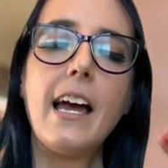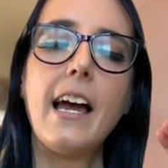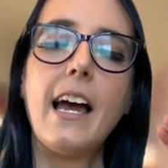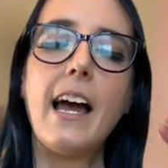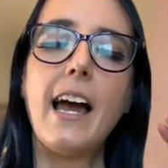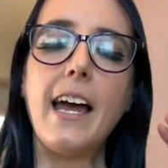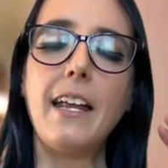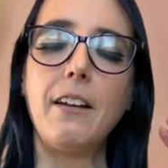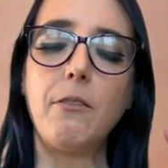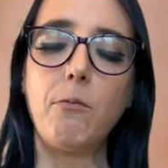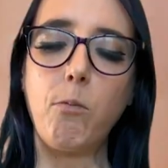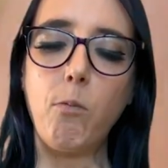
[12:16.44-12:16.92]

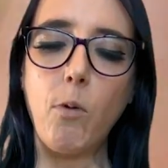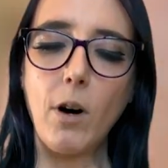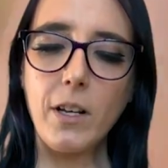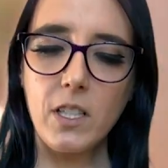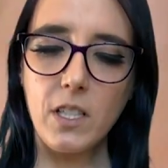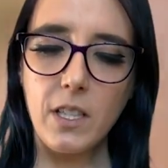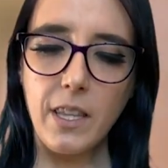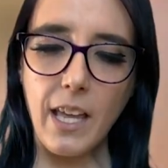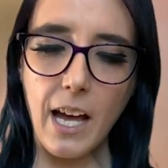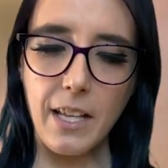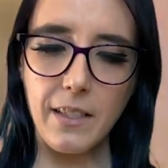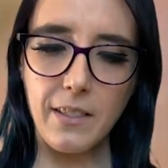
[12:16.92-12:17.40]
And
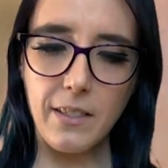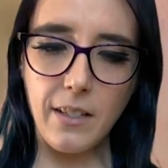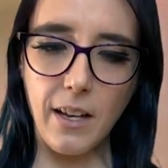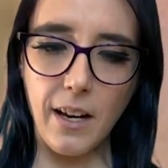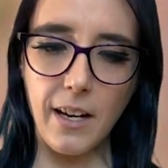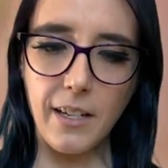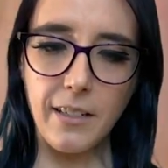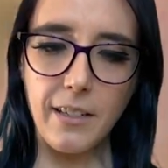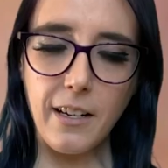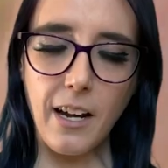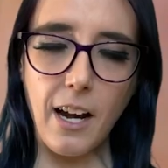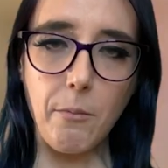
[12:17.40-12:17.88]
once that's
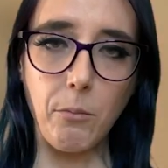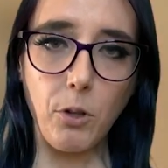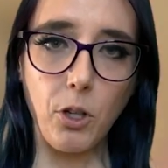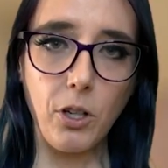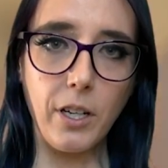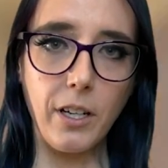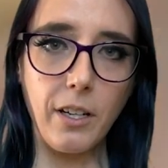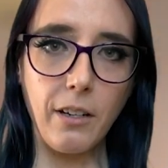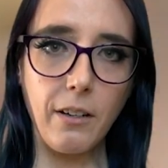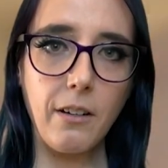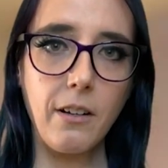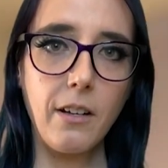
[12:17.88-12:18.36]
done, I'm
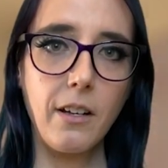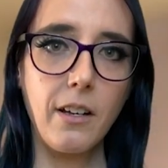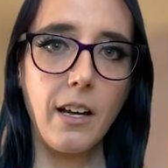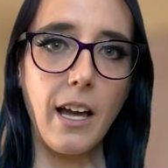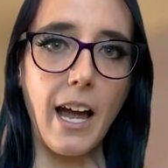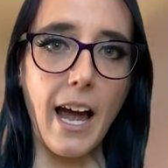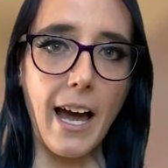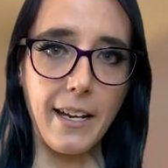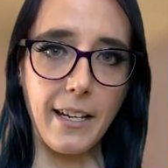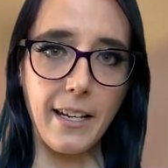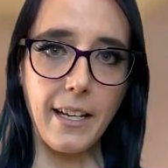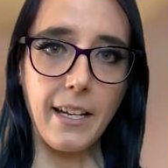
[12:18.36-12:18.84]
looking
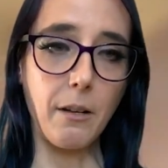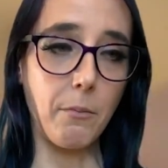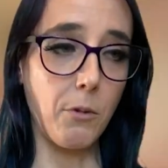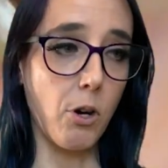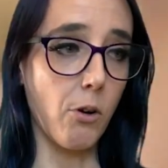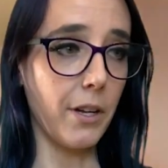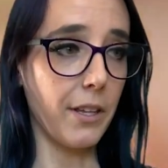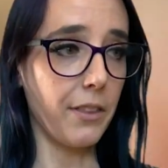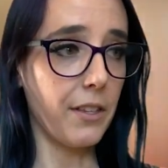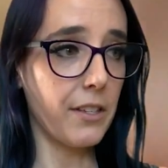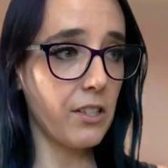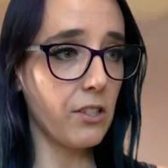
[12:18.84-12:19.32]
at it and I'm
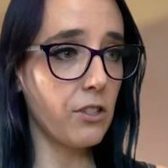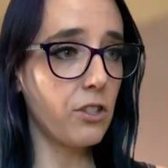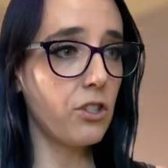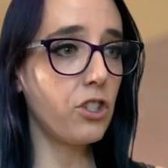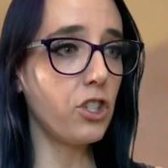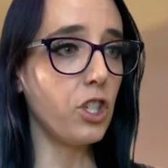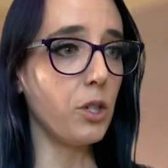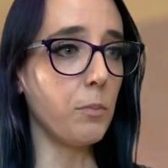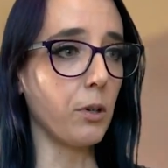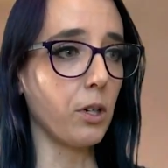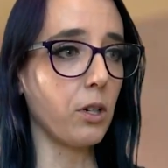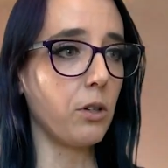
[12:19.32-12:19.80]
going, this is
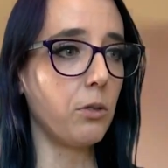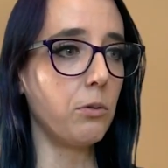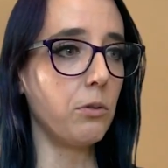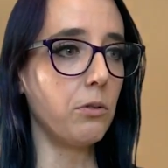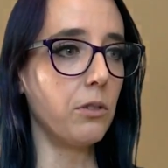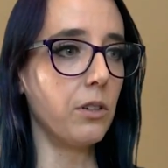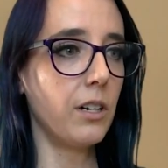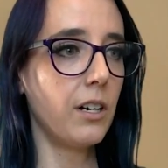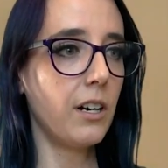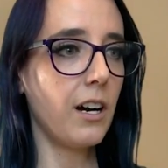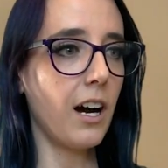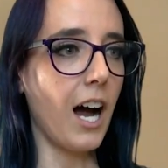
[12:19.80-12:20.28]
super
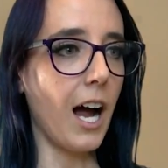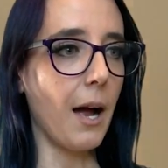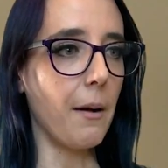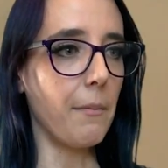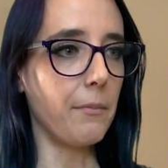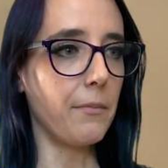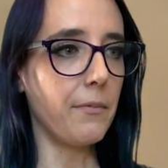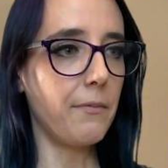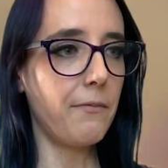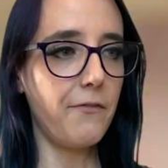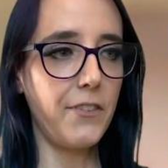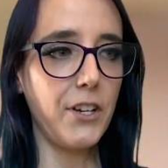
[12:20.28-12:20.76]
cool.
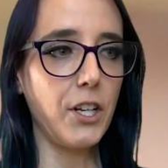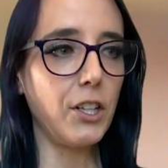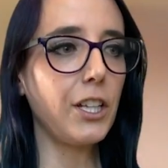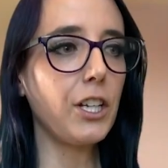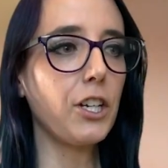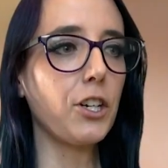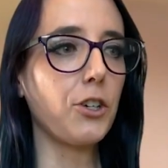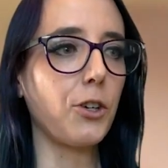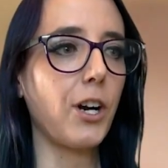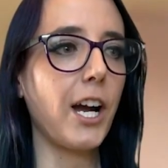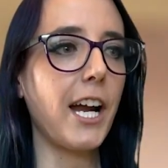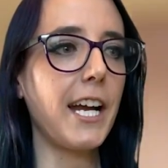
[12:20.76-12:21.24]
I'm feeling
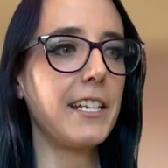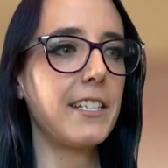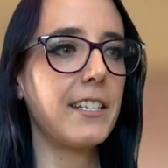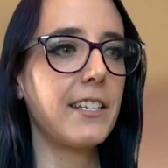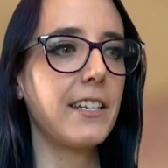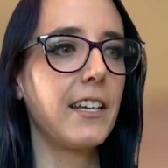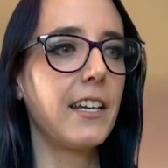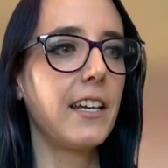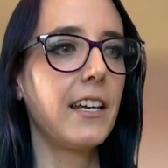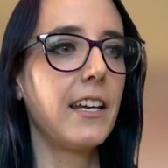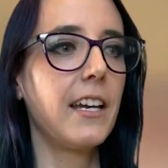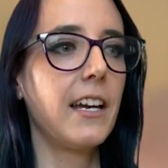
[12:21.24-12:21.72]
great.
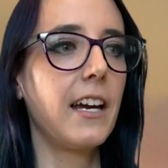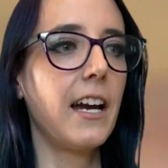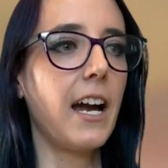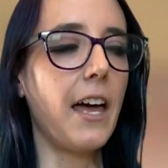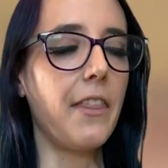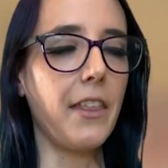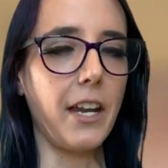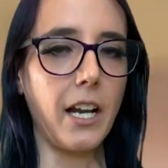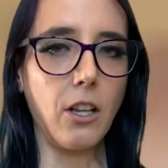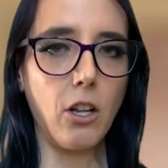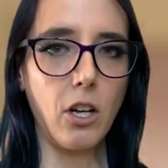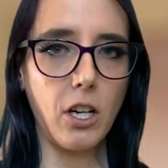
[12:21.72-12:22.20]

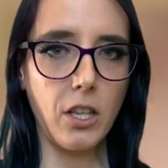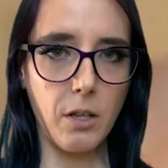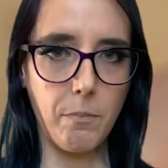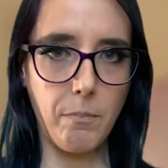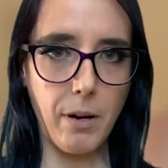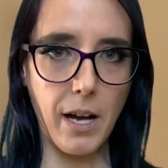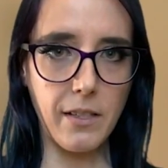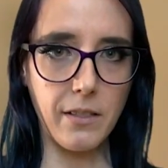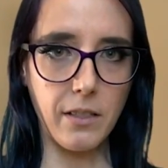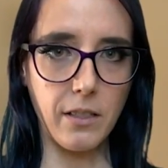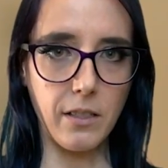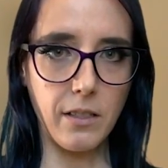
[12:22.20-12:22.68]
And then I look at the
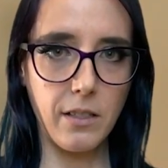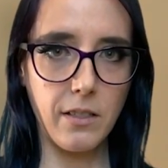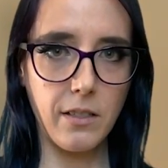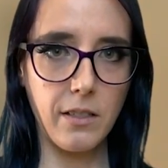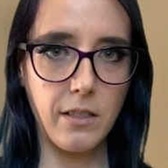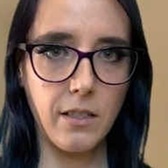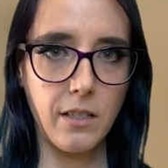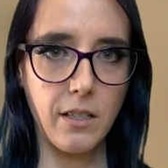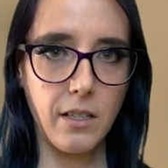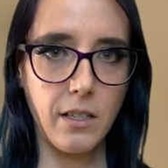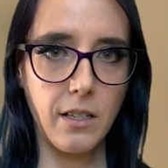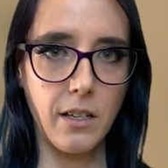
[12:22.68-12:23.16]

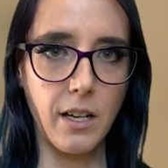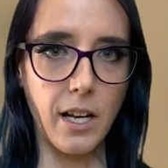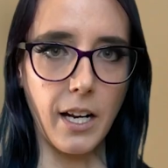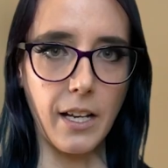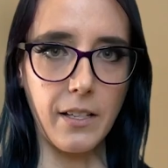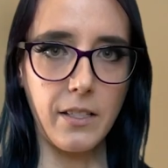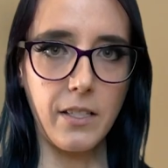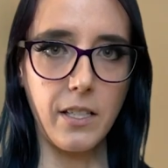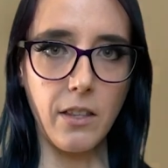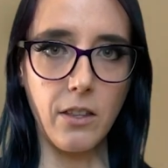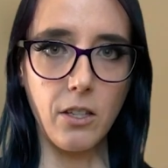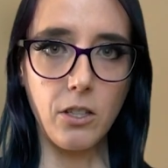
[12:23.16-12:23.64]
peasants and I
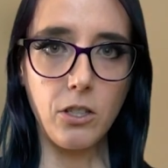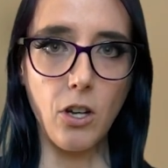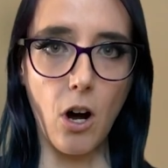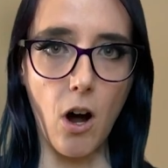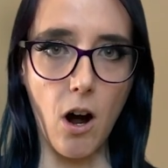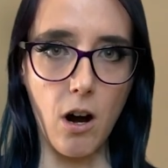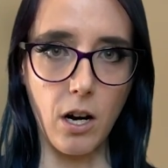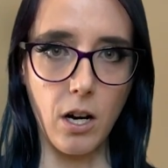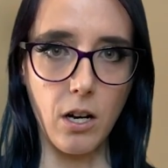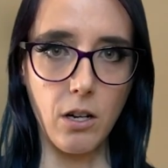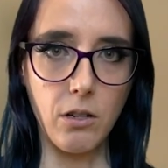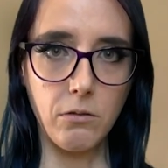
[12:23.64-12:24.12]
see the
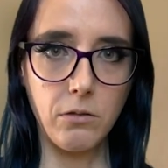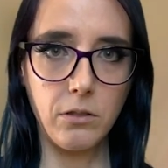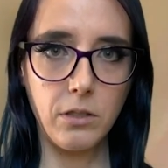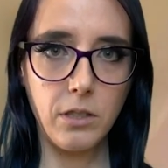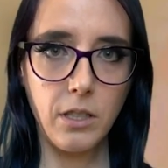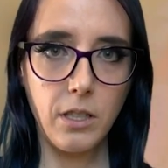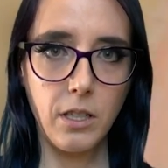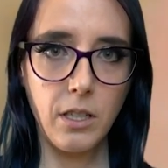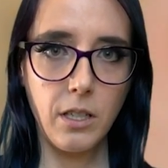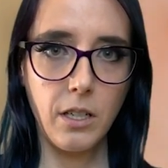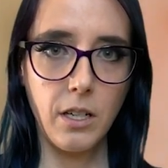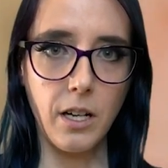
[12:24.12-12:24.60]
doggo
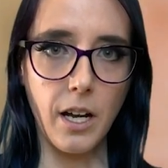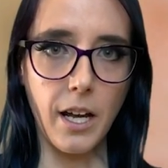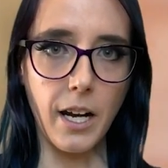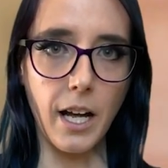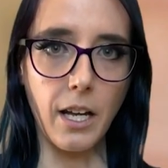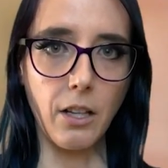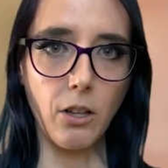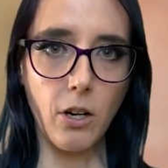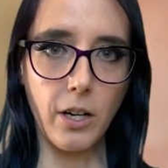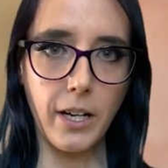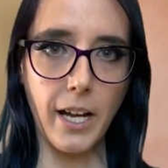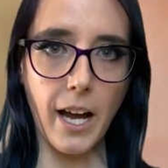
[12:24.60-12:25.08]
and I
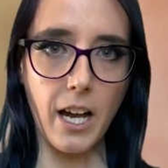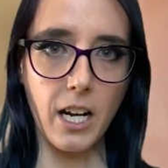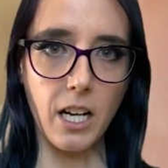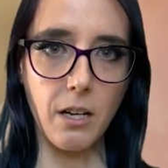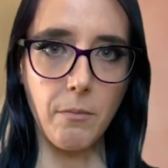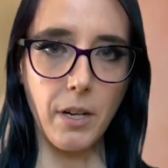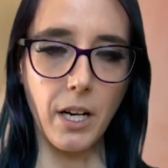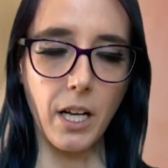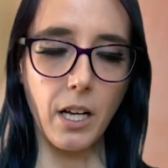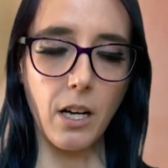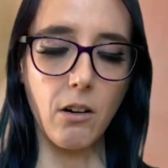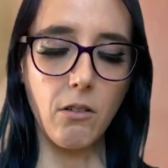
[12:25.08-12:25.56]
look at him
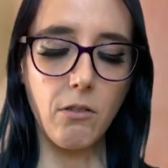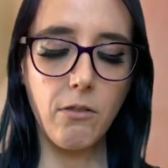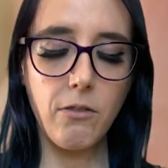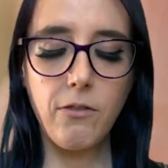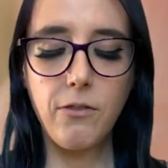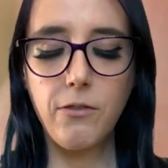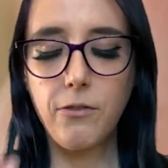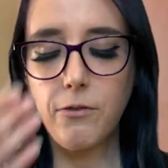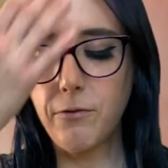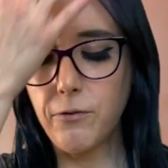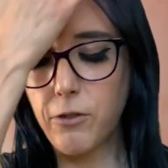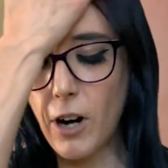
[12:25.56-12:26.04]
and I go,
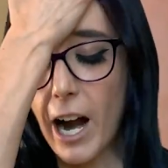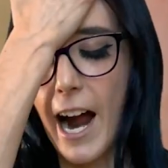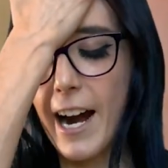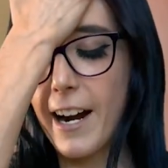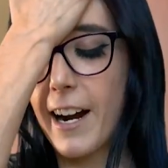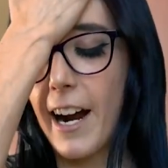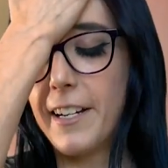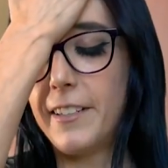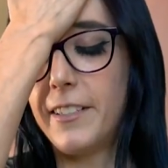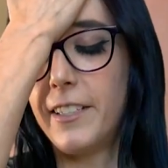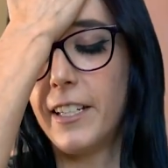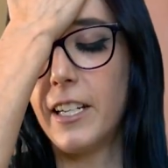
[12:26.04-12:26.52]
frack,
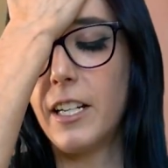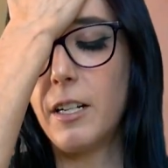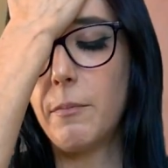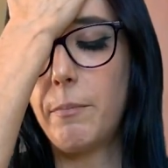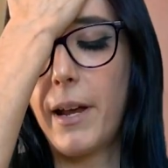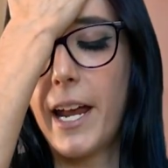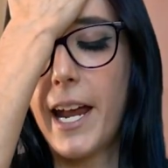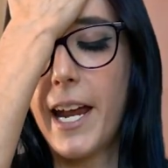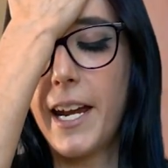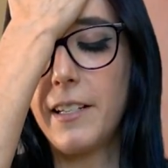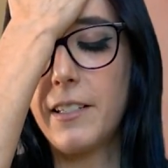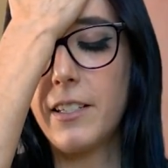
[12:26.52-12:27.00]
I didn't
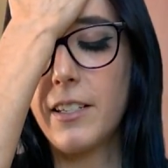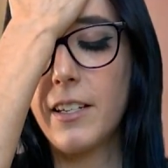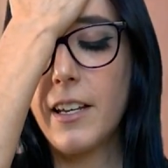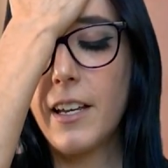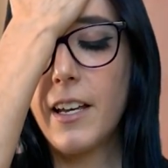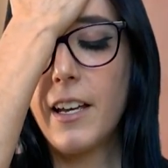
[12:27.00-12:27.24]
paint